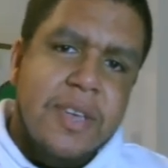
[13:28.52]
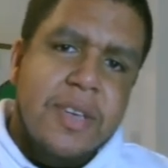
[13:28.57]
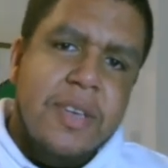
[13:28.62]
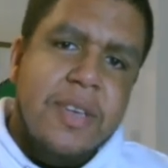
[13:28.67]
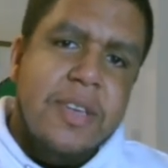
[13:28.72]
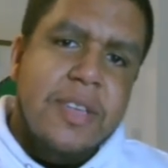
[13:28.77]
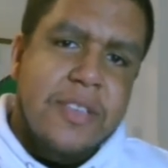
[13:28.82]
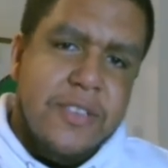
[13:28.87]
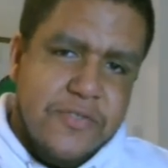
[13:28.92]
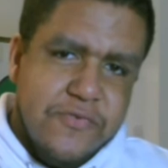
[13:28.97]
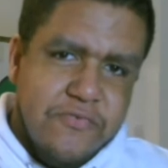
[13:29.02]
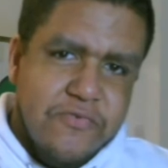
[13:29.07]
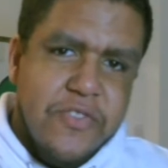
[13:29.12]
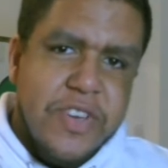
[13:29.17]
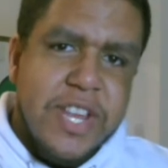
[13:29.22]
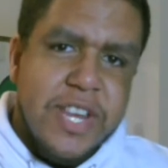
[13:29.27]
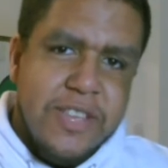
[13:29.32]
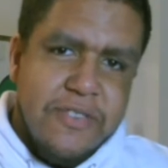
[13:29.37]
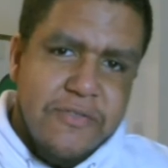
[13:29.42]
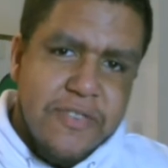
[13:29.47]
It's
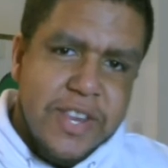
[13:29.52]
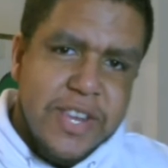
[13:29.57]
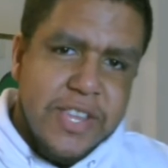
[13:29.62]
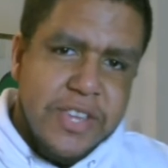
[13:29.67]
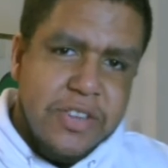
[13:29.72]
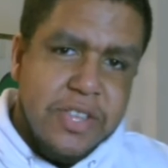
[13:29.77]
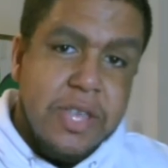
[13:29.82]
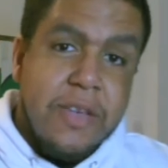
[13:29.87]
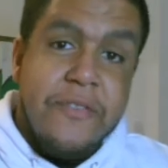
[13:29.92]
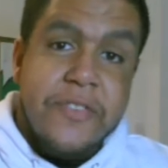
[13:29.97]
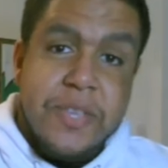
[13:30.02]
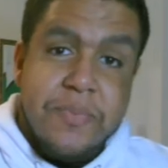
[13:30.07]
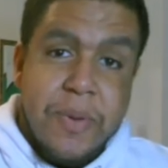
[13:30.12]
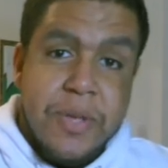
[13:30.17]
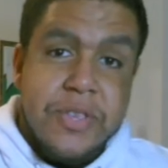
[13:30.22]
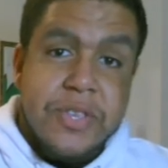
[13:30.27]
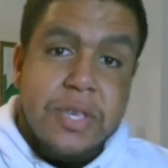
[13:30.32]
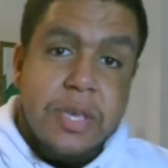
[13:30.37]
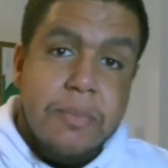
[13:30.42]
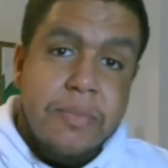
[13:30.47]
really, really good. I've
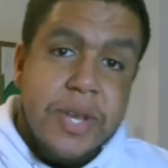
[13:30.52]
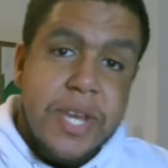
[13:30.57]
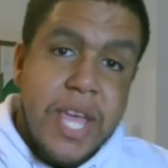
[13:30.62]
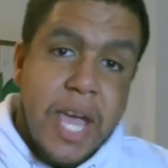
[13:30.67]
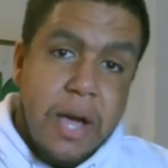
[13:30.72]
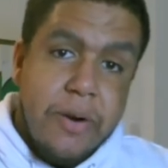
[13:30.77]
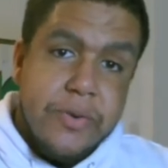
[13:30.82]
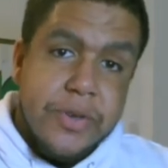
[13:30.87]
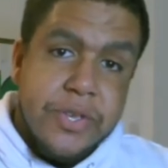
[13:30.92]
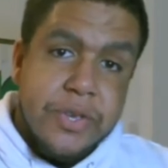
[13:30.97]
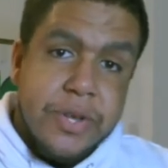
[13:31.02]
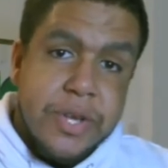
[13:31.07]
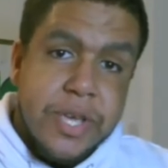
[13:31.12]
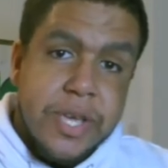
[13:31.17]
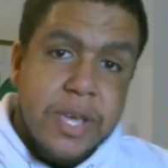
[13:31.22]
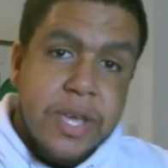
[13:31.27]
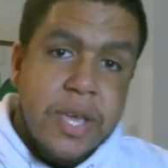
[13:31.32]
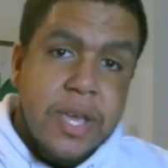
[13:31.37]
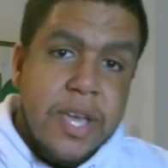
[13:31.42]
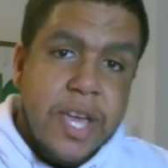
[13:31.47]
spent so many hours on
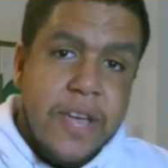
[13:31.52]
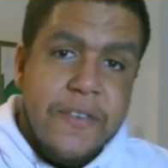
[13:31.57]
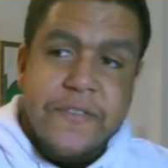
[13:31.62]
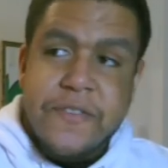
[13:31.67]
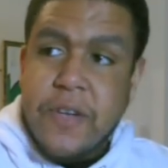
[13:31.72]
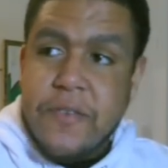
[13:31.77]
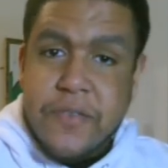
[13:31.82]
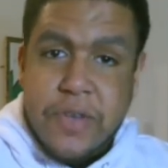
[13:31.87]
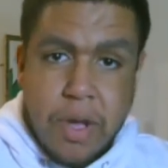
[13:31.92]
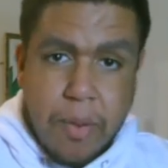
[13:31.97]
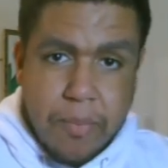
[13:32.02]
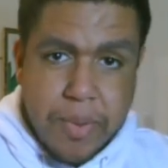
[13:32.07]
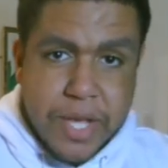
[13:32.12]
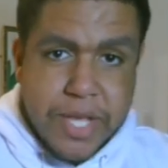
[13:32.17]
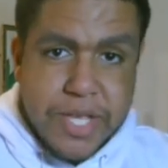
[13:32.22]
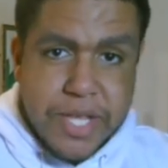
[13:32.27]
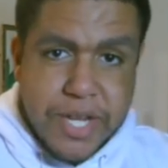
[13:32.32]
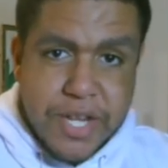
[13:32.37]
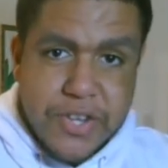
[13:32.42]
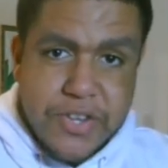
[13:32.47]
it. I haven't
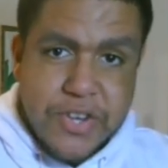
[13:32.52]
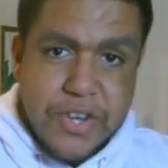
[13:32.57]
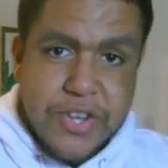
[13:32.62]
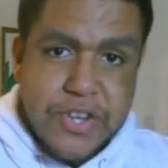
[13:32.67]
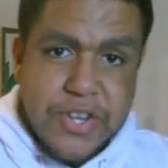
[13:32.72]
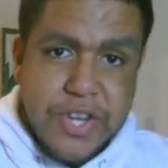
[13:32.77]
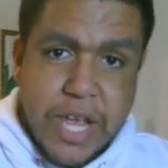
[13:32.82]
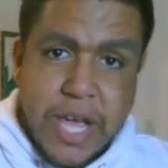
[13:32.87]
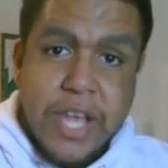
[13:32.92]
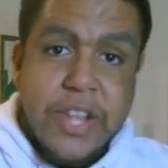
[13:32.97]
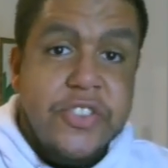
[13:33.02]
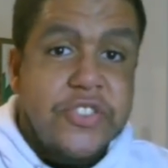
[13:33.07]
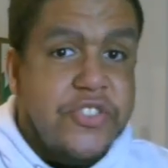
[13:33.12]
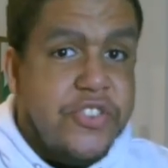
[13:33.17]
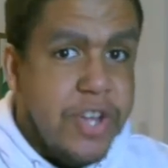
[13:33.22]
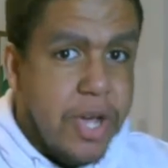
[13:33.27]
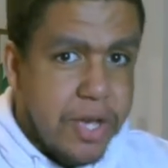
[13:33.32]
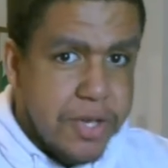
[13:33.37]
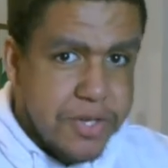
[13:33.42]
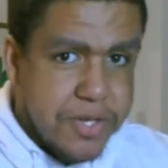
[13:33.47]
completed it just yet.
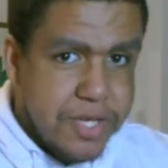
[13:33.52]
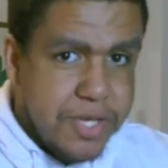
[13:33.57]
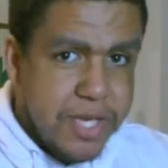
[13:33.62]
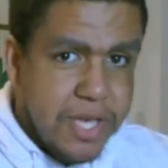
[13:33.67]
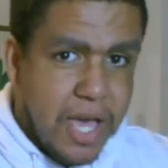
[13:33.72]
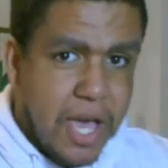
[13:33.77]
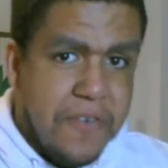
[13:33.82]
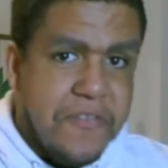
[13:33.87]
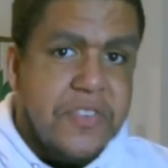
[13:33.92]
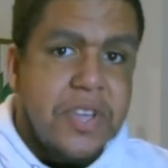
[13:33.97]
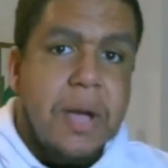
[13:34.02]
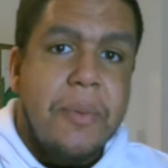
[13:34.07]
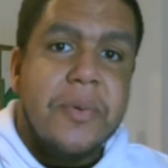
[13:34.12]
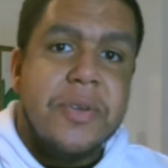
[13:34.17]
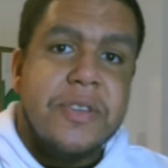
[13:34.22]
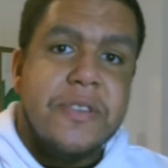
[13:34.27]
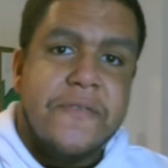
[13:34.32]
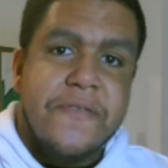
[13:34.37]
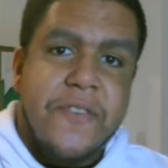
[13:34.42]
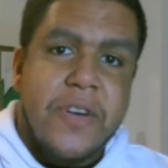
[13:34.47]
I think I'm
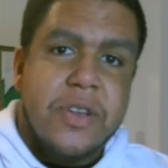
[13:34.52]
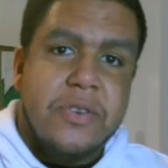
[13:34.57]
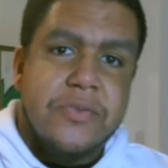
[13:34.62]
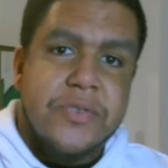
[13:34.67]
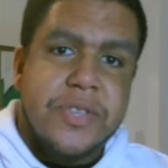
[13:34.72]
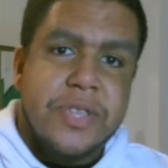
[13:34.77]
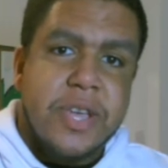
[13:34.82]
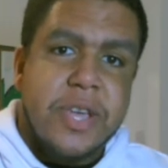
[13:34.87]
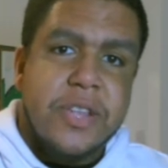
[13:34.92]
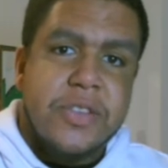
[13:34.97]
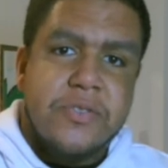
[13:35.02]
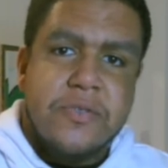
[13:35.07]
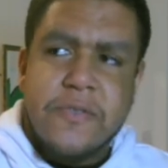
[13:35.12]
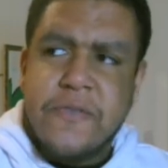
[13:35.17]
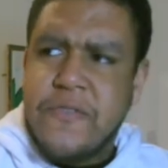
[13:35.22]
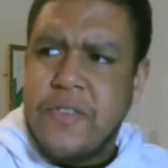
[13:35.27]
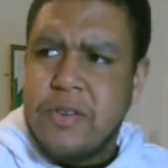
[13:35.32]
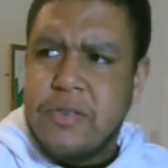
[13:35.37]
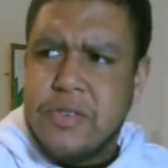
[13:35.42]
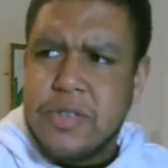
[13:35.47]
on the final stage, or the
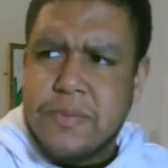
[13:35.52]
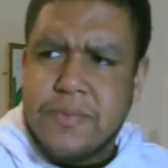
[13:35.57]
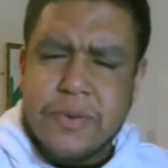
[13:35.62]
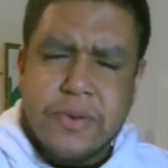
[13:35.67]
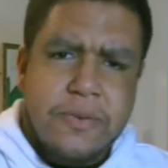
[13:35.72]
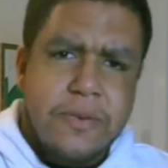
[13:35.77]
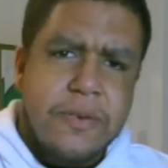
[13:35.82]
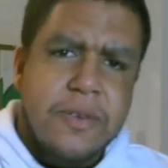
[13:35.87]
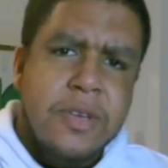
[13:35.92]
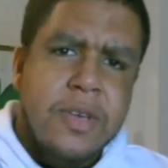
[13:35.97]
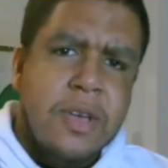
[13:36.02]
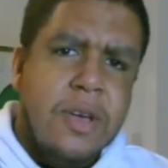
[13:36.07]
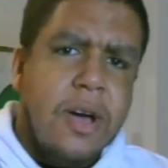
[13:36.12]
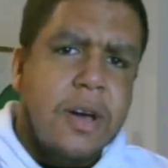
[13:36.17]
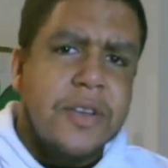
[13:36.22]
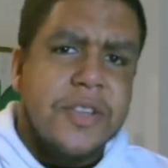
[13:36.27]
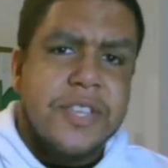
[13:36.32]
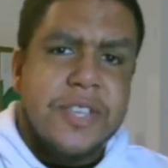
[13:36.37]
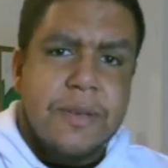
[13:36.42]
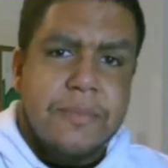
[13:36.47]
final hospital,
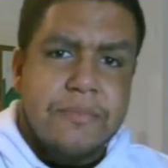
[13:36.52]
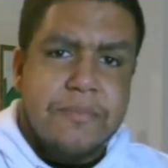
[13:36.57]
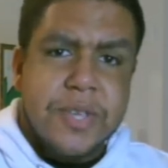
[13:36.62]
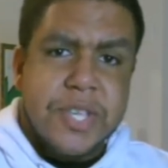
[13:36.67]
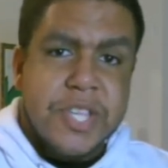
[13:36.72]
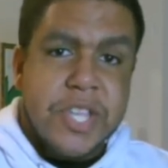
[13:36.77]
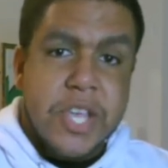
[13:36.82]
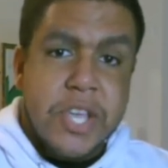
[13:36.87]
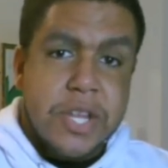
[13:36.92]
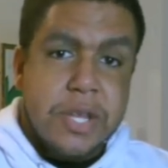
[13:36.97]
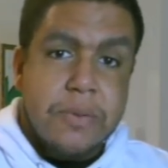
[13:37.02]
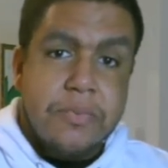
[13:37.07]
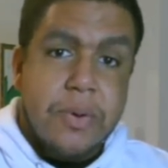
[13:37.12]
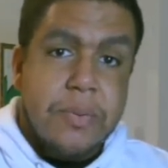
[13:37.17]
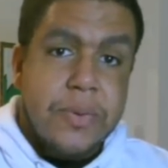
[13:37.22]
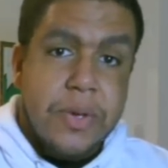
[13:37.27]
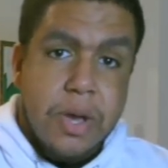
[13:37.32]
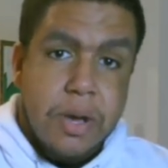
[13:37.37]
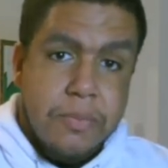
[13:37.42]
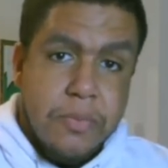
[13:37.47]
unless I'm mistaken, there
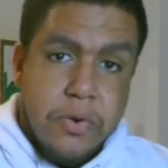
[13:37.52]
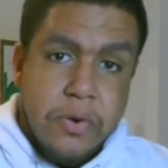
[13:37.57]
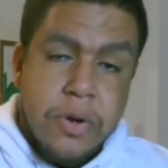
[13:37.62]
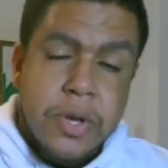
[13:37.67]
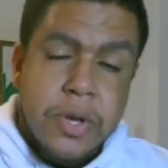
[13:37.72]
probably are more.